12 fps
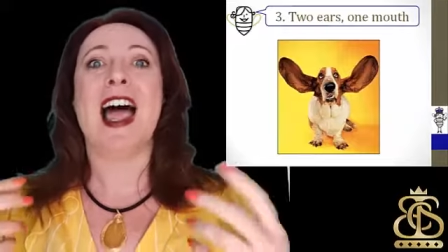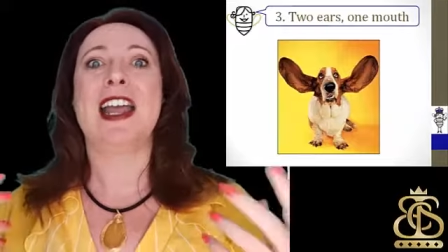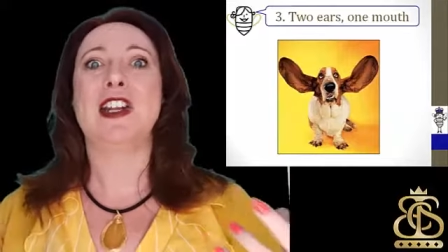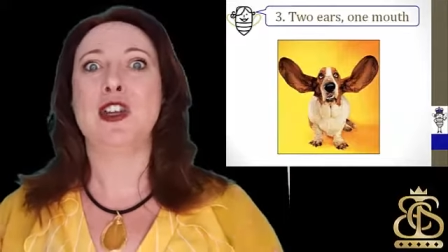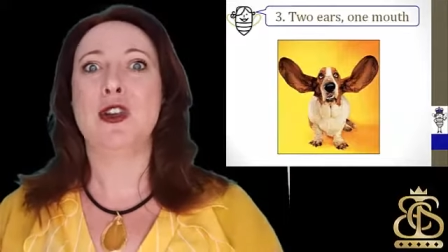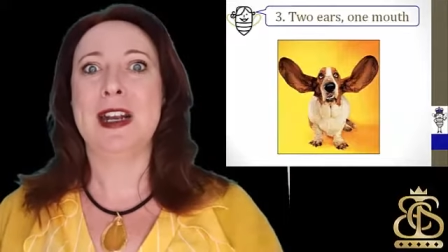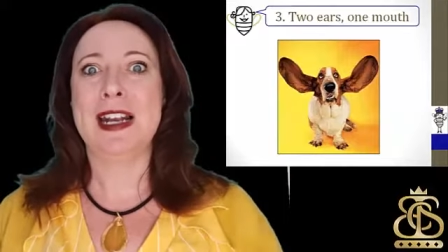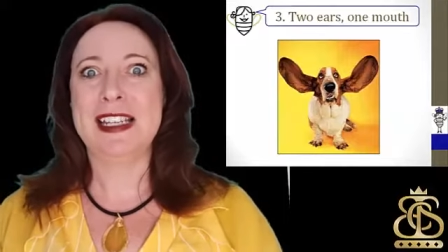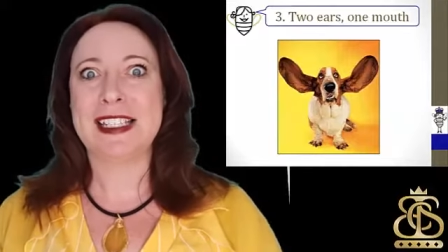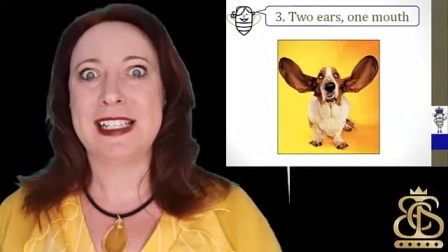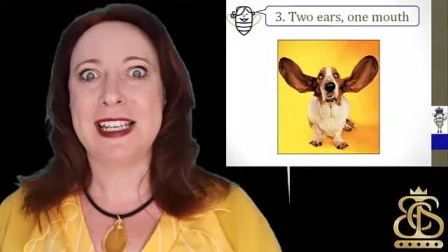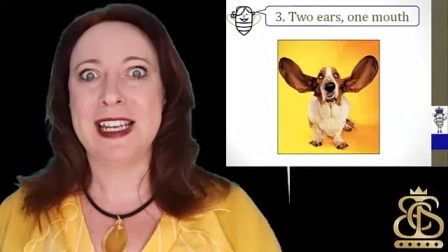and you're
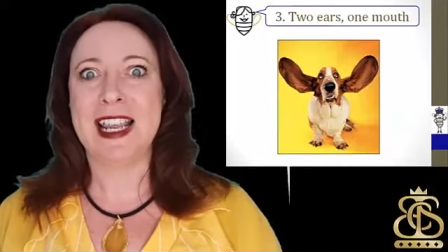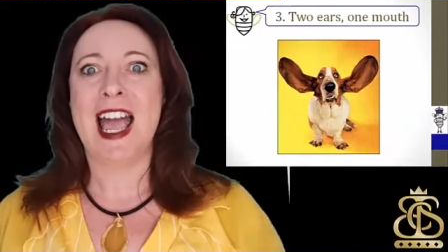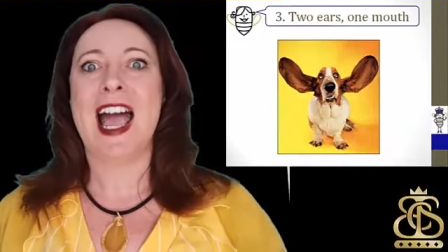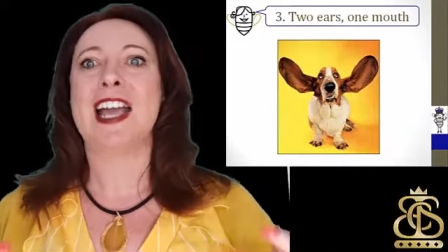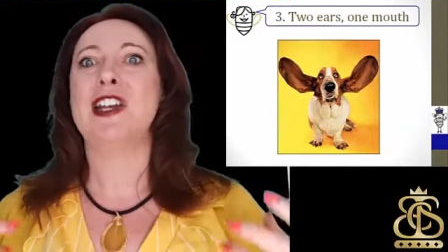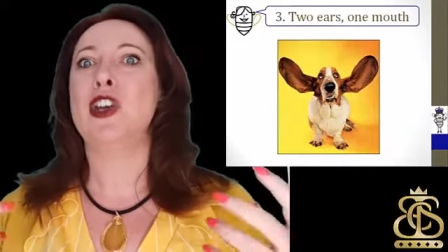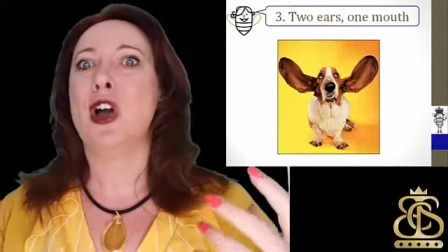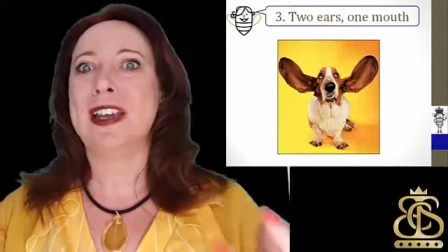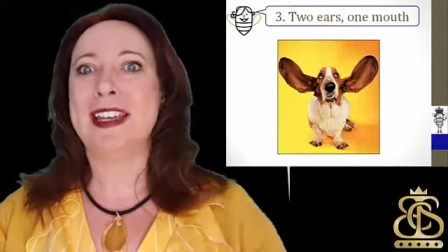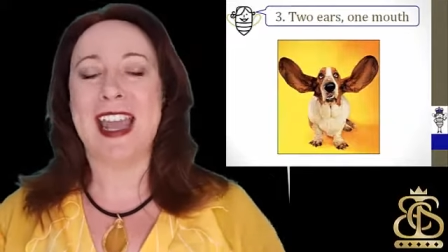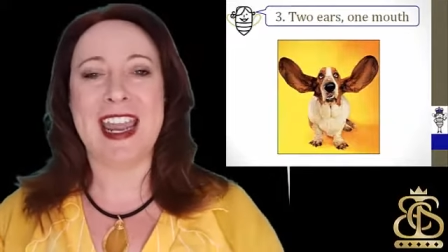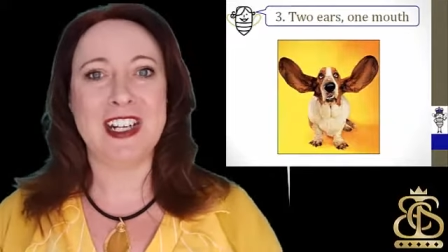listening and you're
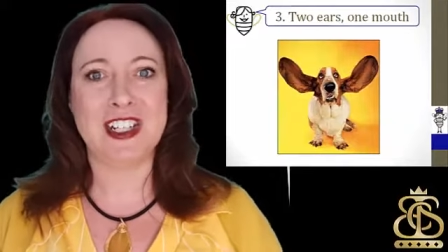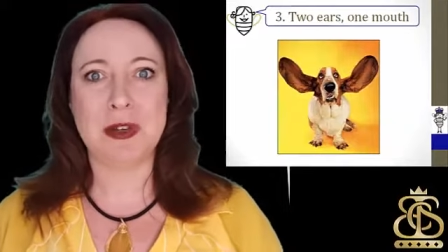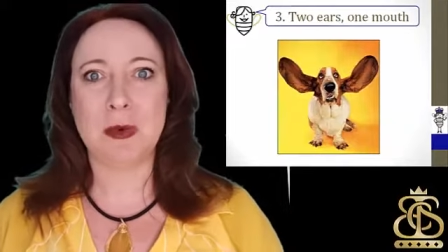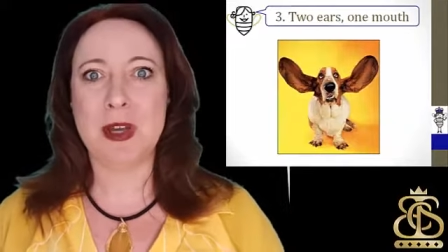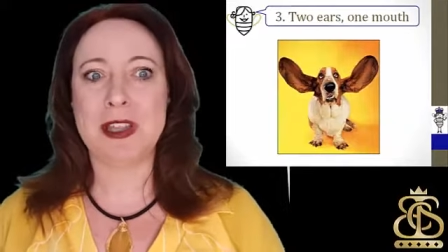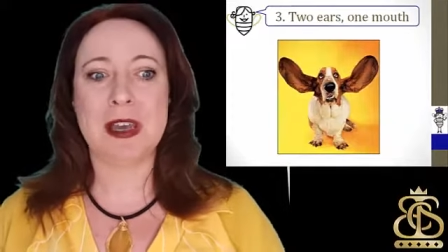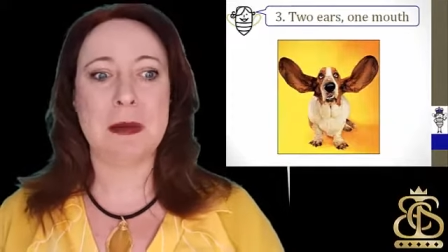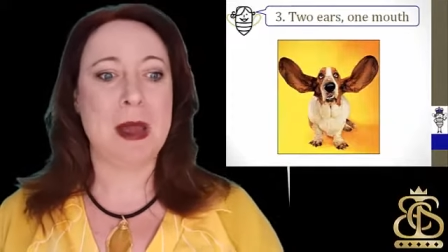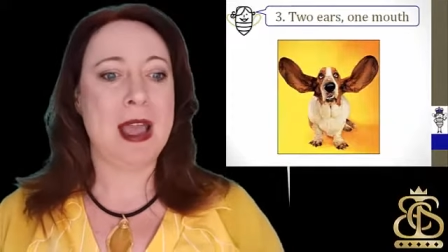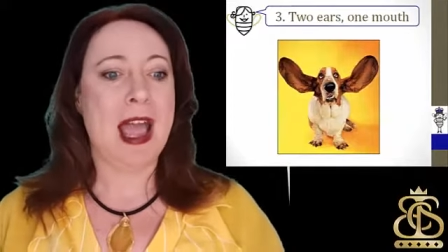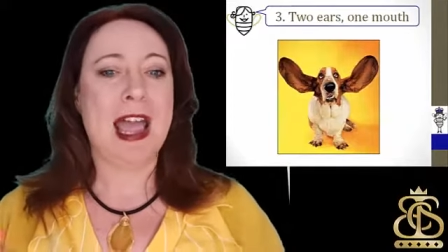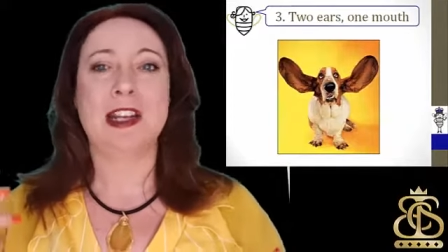engaging with them
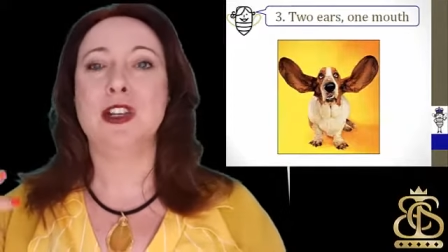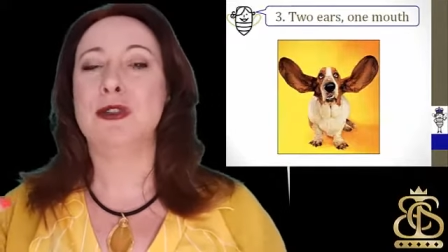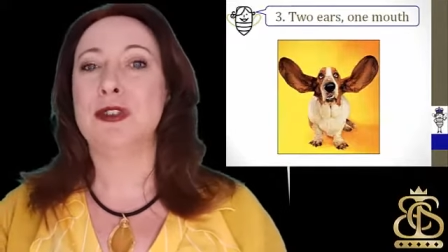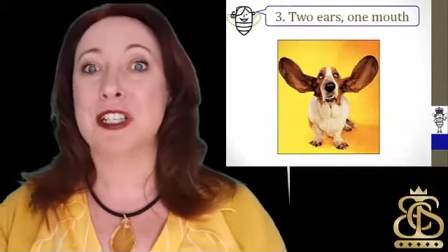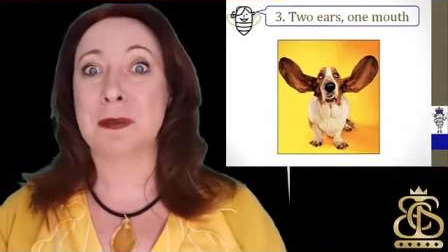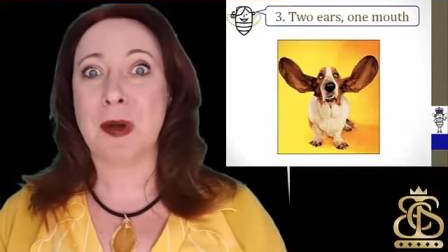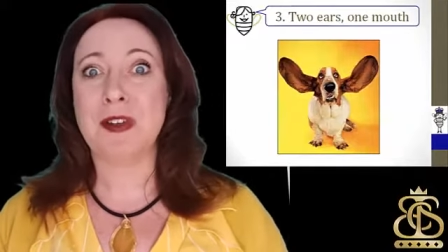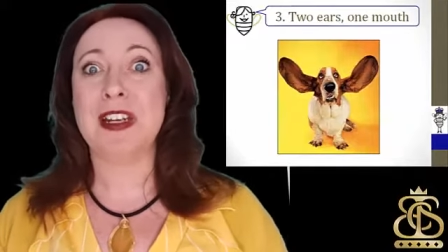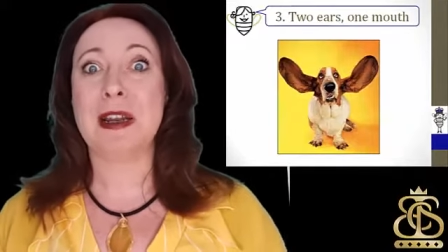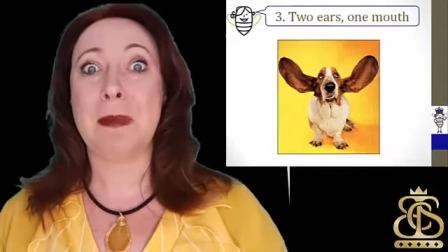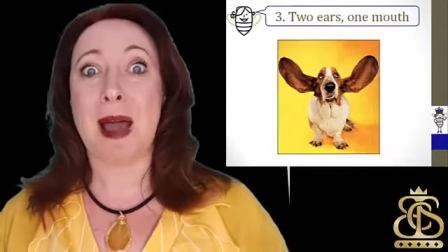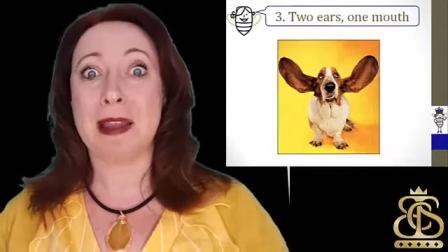and you're
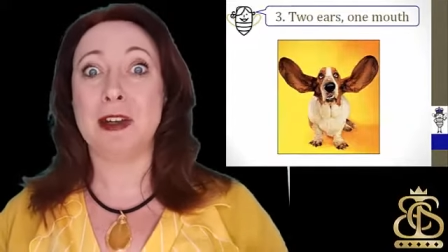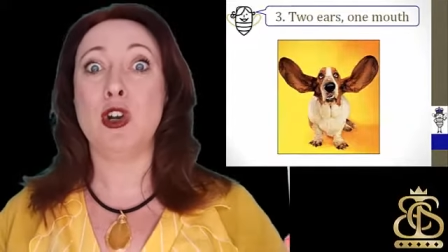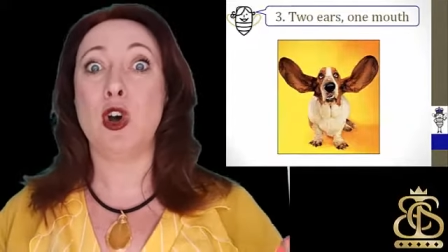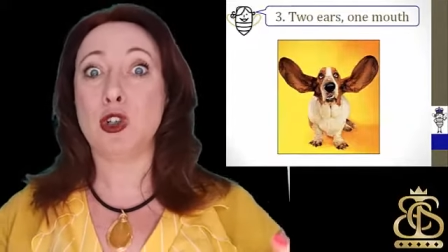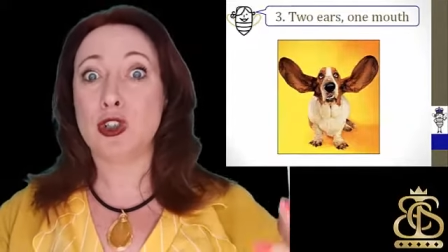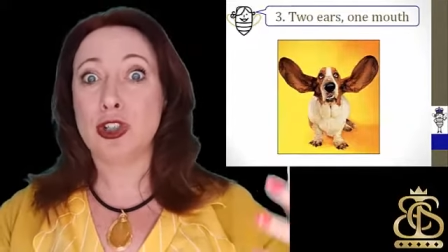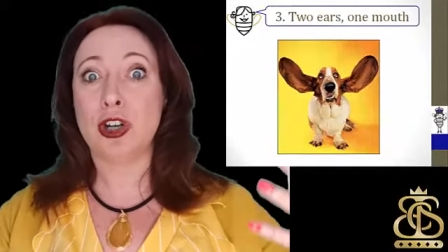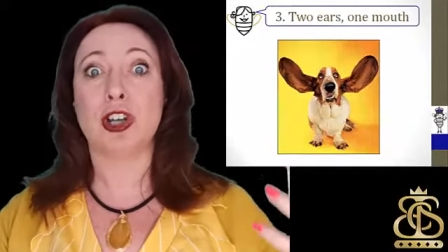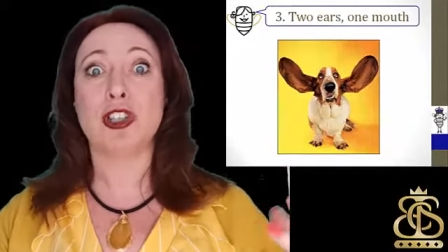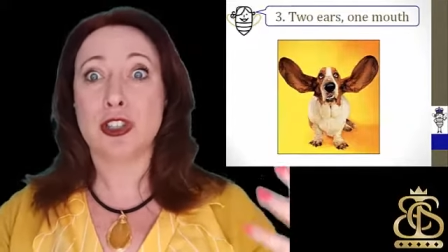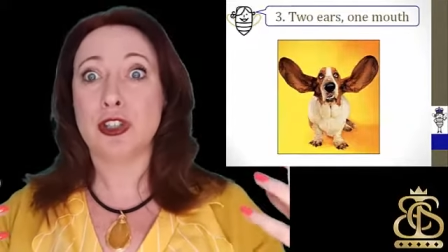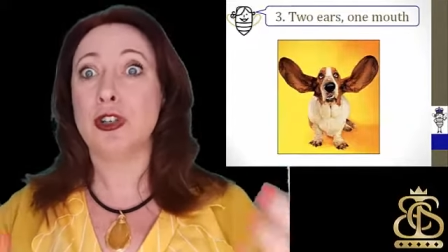responding by not
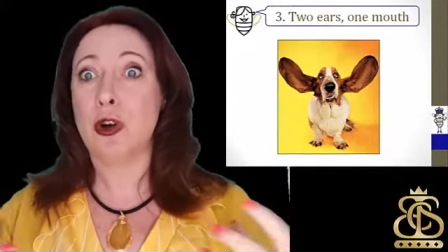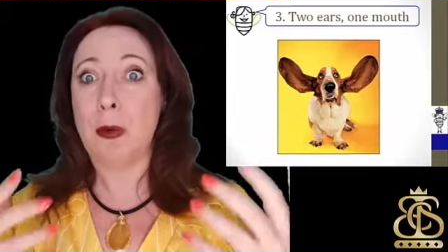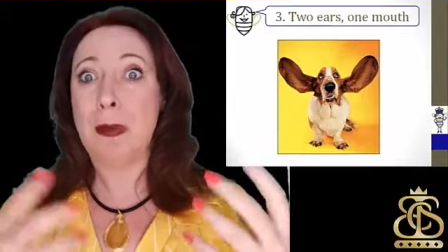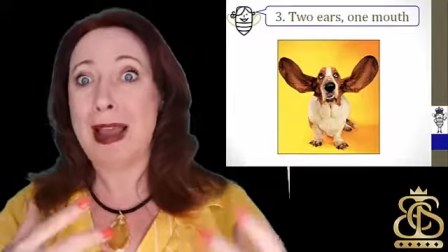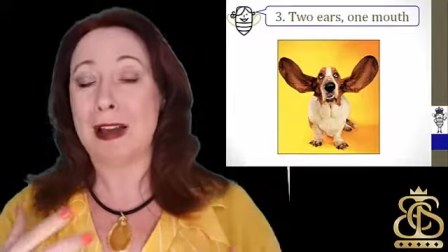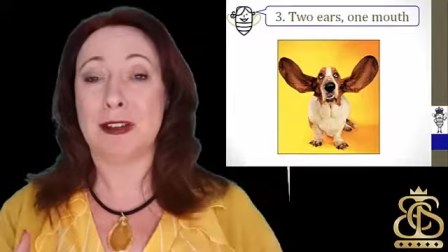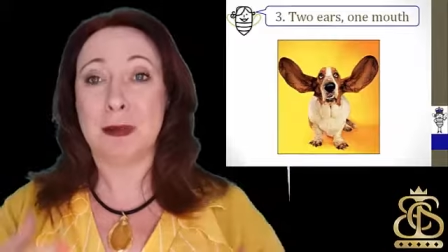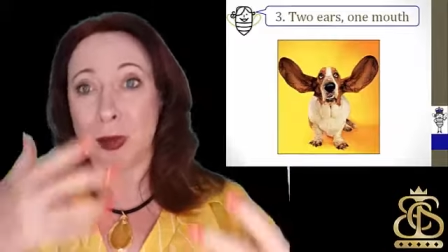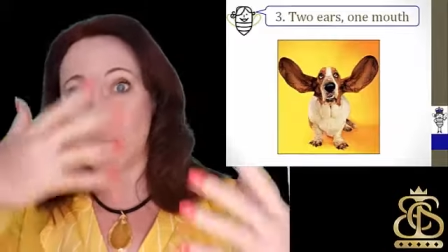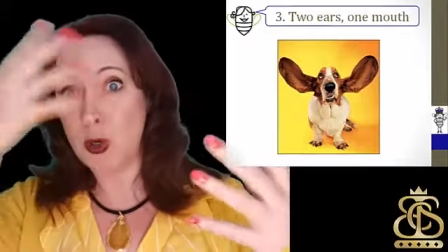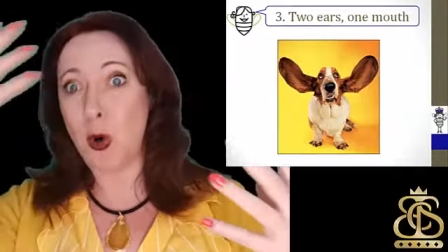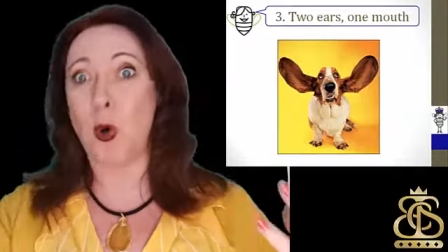just your mouth,
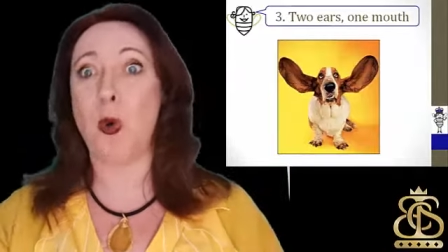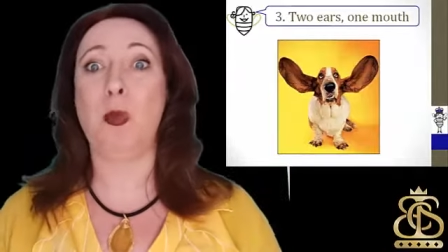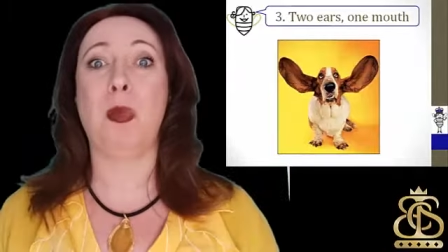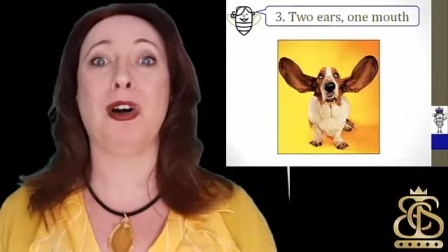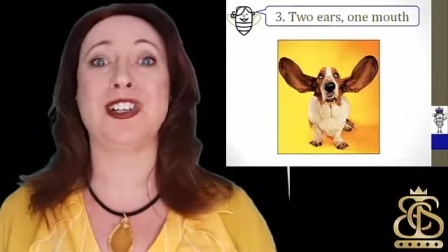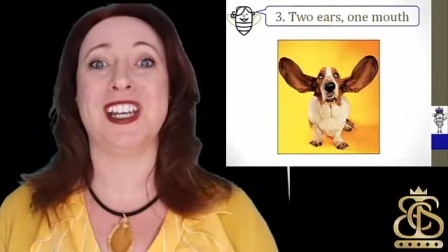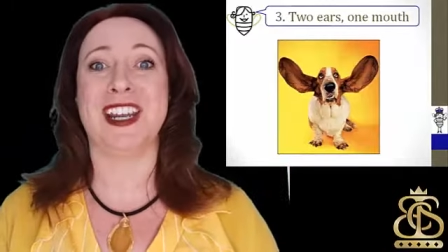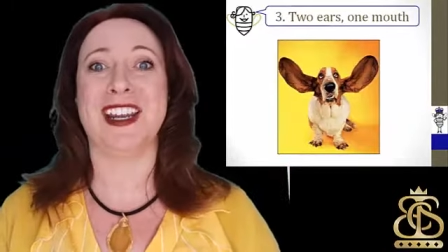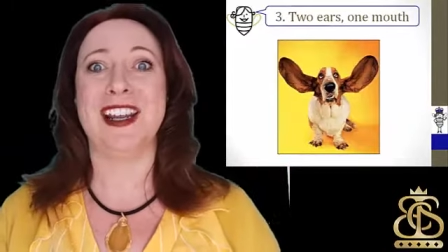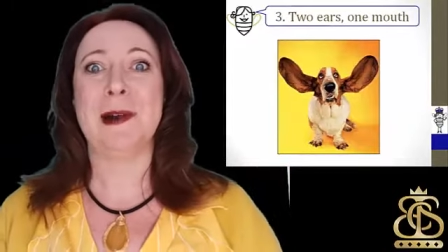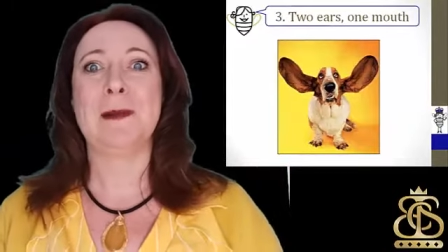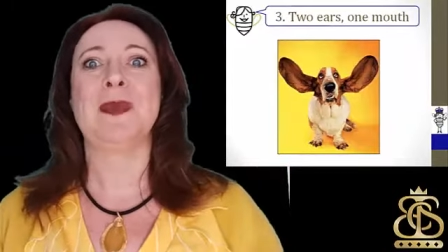but your whole body,